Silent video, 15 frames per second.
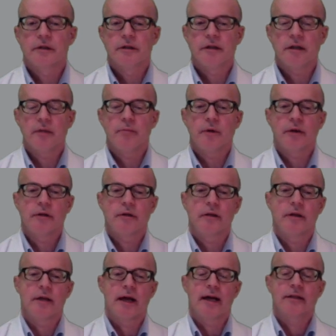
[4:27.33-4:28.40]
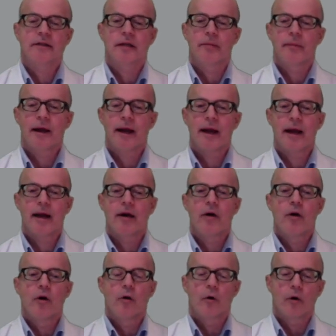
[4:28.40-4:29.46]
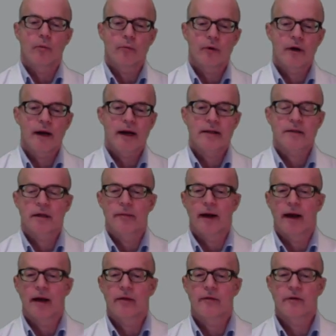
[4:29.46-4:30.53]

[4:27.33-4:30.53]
deep into the SMA or pre-SMA.